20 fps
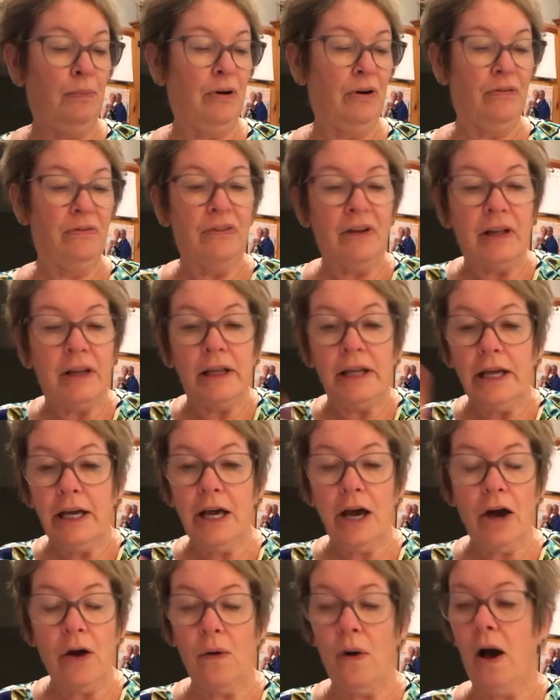need to be
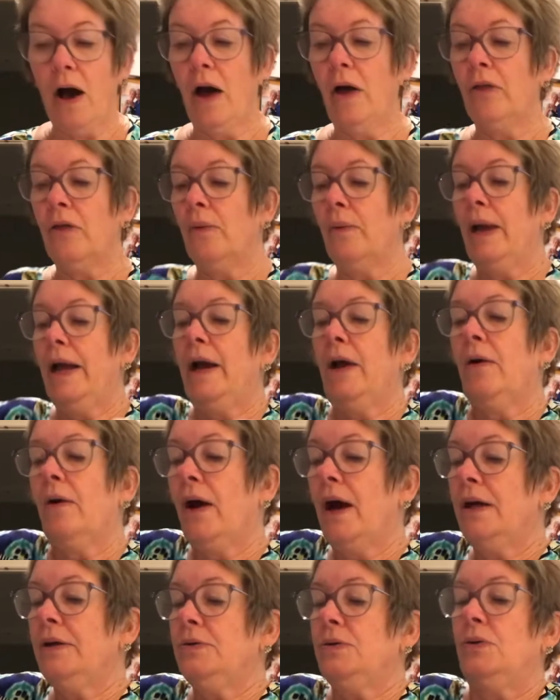perfectly go all
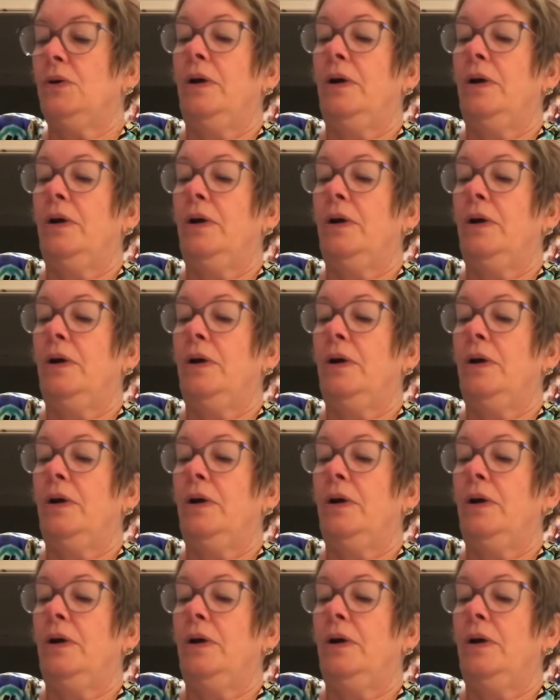the way